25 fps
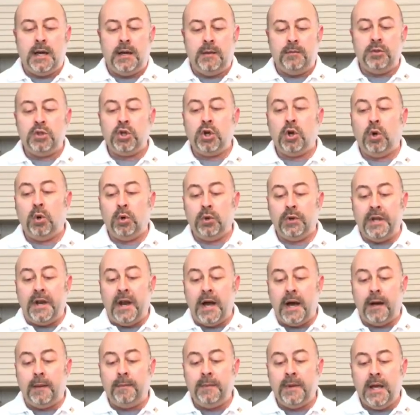um, to hold it
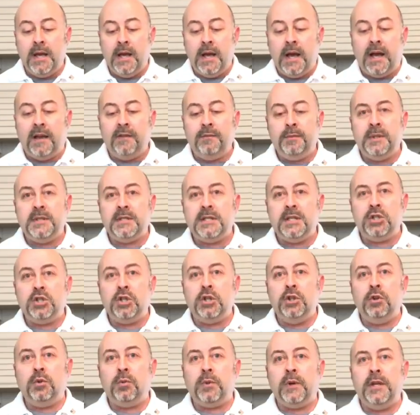up. I've
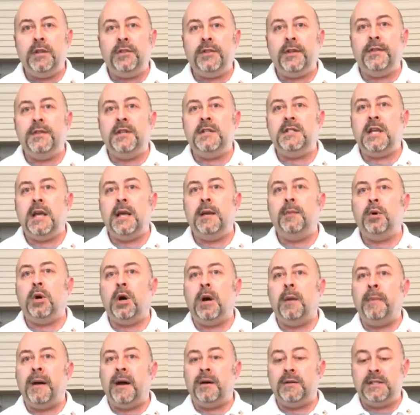positioned the wreath on the
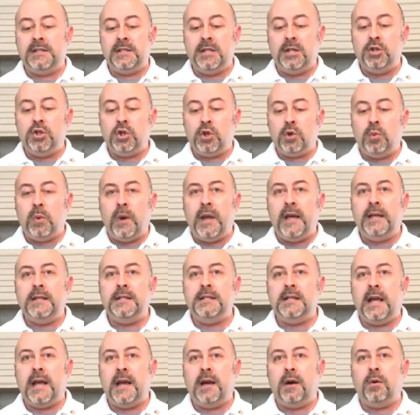table about center
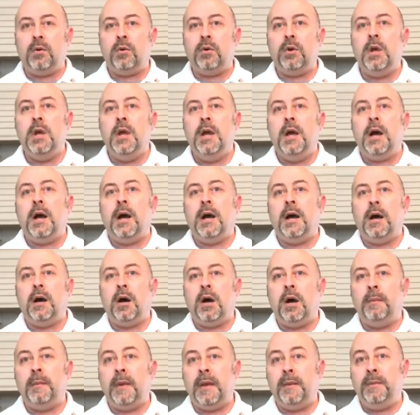way down
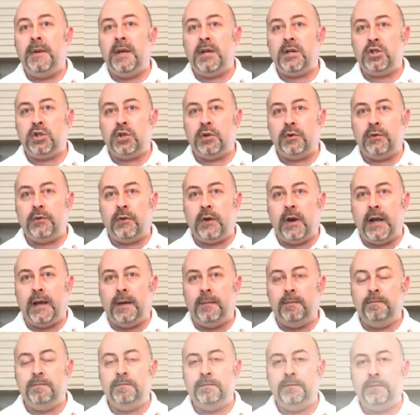uh, on my picture
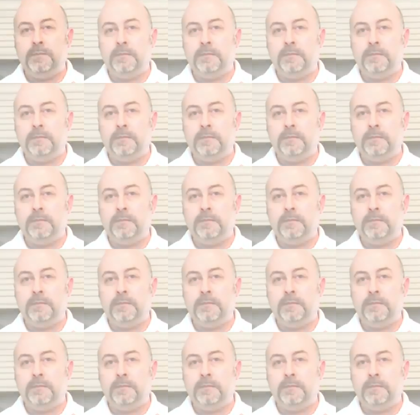frame.